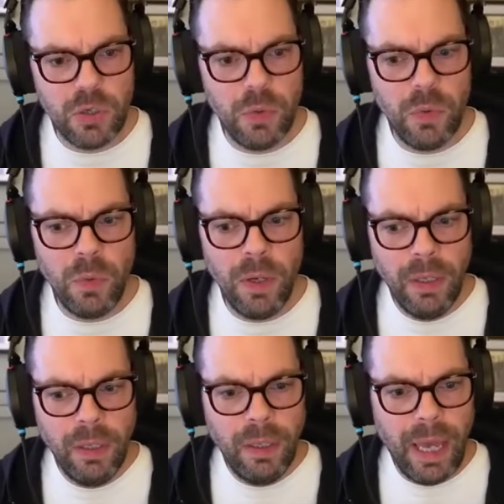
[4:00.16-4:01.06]
to
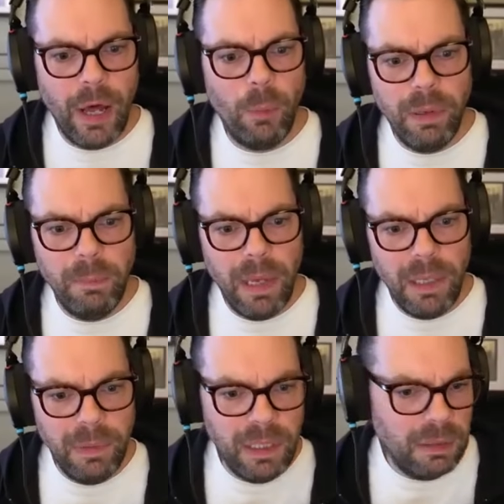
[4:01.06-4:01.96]
help and
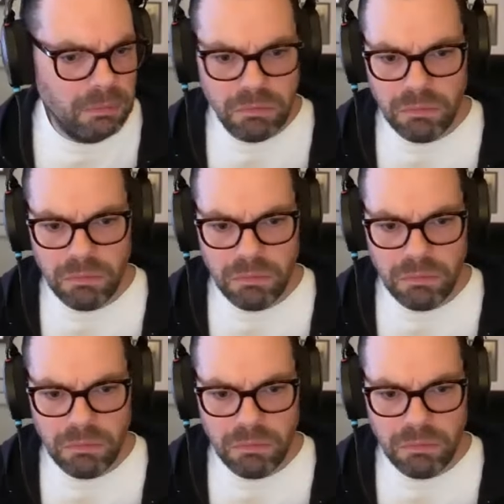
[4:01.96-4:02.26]
maybe